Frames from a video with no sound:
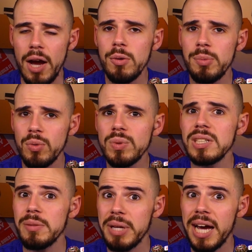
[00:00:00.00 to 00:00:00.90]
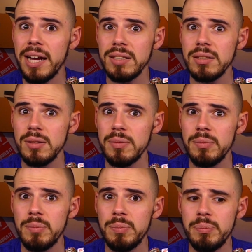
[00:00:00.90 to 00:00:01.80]
that would be really bad.
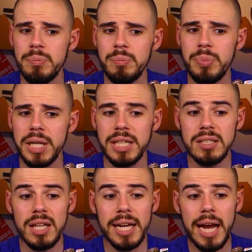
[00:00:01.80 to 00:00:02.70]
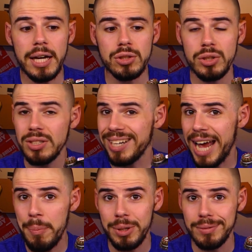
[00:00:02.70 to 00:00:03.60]
But is that actually gonna
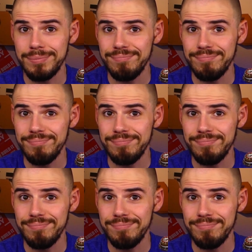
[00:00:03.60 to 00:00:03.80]
happen?